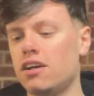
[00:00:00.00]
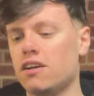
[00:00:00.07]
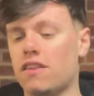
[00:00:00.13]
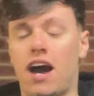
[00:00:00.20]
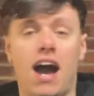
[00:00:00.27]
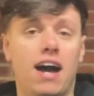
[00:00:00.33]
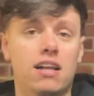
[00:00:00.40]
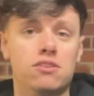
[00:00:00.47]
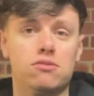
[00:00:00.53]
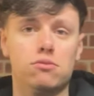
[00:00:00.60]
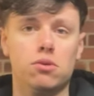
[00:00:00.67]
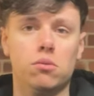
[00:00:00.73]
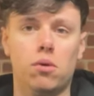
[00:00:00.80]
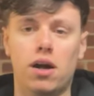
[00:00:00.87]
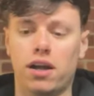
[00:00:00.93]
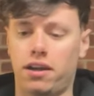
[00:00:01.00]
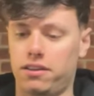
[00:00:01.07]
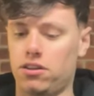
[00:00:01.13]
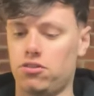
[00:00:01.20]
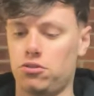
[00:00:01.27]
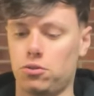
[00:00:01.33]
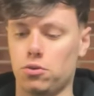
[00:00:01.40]
The hands are in working
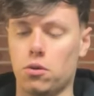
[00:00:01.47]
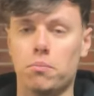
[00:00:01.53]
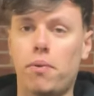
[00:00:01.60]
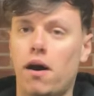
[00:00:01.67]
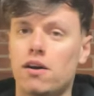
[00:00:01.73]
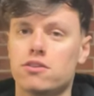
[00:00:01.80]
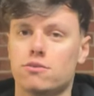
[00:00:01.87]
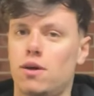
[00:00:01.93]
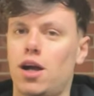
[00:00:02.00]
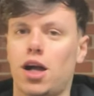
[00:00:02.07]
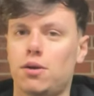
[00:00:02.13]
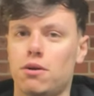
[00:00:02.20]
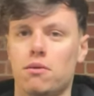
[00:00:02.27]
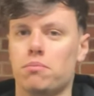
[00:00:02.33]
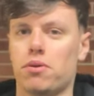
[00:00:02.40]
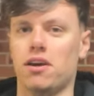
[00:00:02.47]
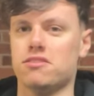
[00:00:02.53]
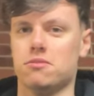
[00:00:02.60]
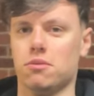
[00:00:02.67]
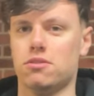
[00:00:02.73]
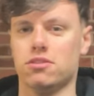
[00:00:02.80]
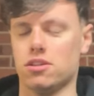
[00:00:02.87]
condition, all the buttons were. I won't press
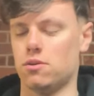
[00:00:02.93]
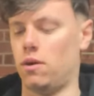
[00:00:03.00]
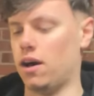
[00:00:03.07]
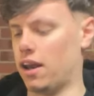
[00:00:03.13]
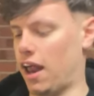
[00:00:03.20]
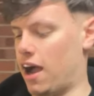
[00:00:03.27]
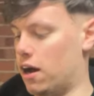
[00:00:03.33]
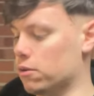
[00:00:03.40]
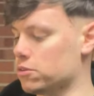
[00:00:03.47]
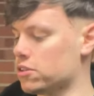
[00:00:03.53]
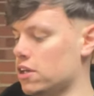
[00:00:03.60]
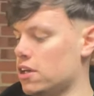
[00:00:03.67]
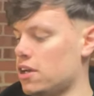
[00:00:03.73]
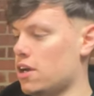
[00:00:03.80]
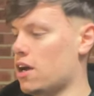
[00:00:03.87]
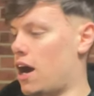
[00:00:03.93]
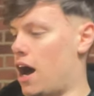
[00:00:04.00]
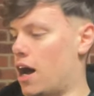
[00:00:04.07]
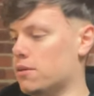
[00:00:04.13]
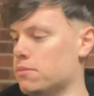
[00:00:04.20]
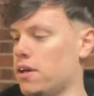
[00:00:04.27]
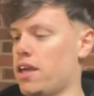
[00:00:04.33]
them because they're quite loud.
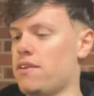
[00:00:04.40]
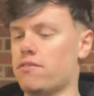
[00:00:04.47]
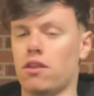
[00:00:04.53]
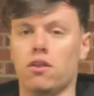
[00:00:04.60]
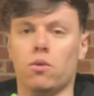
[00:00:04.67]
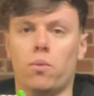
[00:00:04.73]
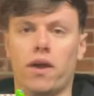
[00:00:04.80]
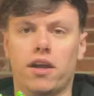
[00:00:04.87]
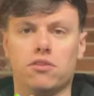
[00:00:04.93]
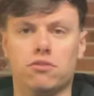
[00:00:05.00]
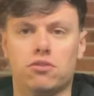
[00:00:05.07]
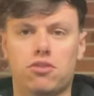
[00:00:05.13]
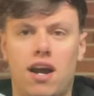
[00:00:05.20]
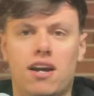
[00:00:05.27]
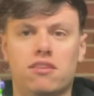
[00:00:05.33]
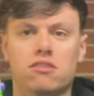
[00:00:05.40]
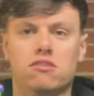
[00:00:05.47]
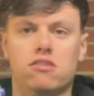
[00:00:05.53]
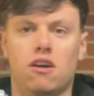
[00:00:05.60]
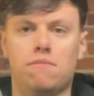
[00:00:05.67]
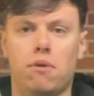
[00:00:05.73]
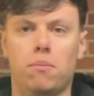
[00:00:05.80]
Um, even like the wings retract and
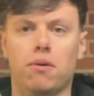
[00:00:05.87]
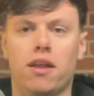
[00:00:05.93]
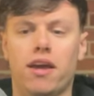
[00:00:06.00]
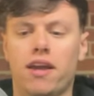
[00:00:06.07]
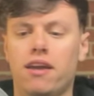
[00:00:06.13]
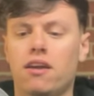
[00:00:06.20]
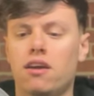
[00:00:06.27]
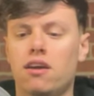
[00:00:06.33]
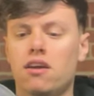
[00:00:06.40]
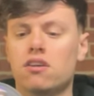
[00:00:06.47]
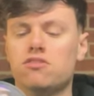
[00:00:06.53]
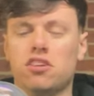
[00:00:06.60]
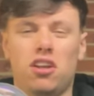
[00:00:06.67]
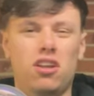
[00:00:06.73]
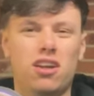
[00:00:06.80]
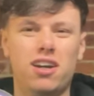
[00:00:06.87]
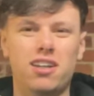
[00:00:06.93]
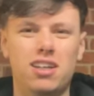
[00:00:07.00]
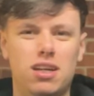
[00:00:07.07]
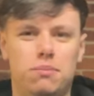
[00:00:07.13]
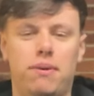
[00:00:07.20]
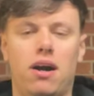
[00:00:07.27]
stuff properly. So you're looking
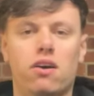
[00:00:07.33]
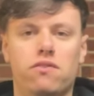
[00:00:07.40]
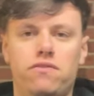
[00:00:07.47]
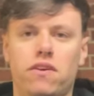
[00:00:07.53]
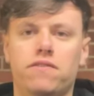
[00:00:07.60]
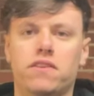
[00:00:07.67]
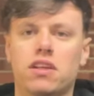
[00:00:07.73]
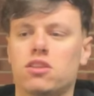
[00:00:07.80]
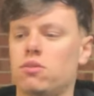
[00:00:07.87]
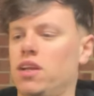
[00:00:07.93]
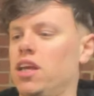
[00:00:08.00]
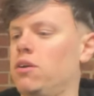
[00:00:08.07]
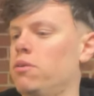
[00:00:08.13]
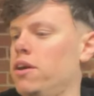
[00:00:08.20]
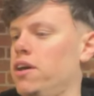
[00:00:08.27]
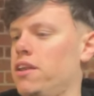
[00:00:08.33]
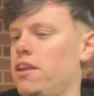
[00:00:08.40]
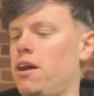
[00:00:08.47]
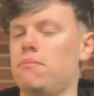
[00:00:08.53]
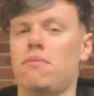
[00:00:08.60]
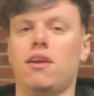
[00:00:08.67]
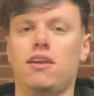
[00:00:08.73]
at about 15, 20 quid. And
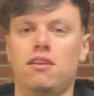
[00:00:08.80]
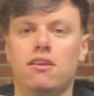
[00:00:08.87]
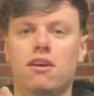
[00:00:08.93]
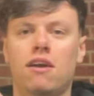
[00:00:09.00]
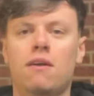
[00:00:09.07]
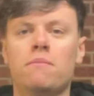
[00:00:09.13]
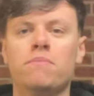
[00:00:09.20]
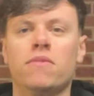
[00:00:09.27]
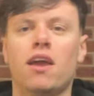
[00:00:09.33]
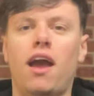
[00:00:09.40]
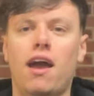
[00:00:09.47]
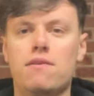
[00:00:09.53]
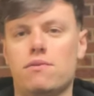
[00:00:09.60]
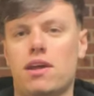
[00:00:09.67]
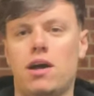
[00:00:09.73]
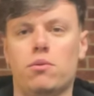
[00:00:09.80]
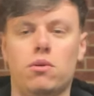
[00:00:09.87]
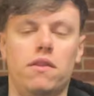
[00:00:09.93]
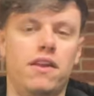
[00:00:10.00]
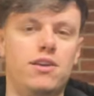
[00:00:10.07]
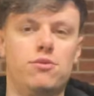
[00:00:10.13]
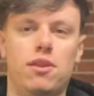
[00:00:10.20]
I mean, everyone had one
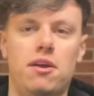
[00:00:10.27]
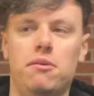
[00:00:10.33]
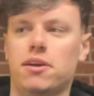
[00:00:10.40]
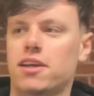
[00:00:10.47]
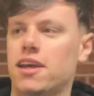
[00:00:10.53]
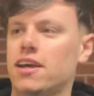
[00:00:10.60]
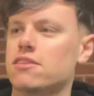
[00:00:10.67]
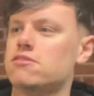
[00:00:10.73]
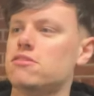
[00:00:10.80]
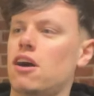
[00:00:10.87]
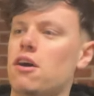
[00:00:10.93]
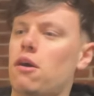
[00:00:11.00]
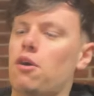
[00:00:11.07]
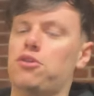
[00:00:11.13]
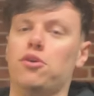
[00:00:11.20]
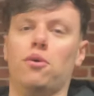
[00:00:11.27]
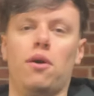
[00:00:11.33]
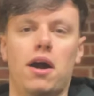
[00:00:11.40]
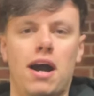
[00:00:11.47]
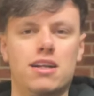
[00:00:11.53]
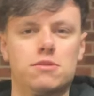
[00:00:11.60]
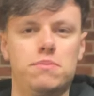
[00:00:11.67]
of these when they were a kid. So I thought
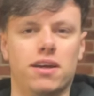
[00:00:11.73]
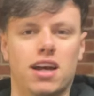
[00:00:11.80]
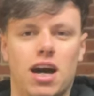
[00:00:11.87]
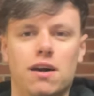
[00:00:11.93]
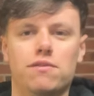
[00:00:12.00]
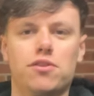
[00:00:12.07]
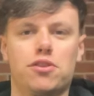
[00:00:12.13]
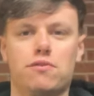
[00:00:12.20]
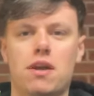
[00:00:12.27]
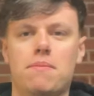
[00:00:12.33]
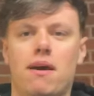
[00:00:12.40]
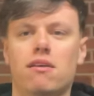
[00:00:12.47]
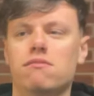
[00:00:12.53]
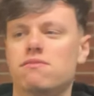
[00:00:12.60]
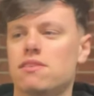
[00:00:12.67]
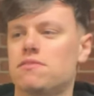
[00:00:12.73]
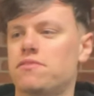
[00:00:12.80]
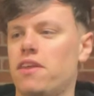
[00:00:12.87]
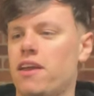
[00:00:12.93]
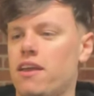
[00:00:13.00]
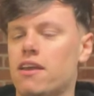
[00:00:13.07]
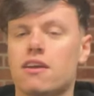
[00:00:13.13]
I had to pick up for £3.50.
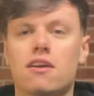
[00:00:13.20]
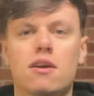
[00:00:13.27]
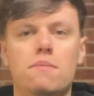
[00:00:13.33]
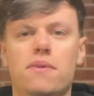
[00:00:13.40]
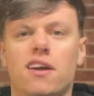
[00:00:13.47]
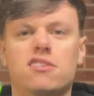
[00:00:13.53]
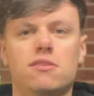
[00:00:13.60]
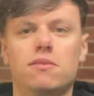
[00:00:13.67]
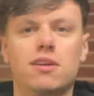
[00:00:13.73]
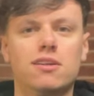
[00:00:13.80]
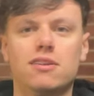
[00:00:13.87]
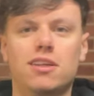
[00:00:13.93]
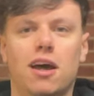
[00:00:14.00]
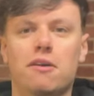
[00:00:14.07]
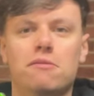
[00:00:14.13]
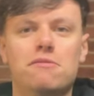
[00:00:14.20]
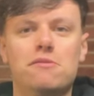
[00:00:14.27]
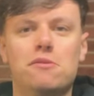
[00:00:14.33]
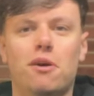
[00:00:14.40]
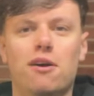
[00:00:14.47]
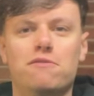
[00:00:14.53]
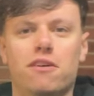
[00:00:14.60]
But yeah, something, you know,
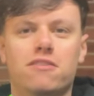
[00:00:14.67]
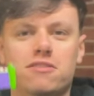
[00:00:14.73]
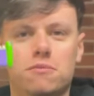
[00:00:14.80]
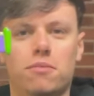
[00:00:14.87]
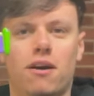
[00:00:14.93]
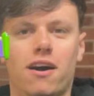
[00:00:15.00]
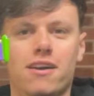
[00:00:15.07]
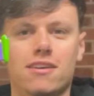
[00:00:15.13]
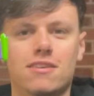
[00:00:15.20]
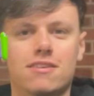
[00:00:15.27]
quite fun to buy.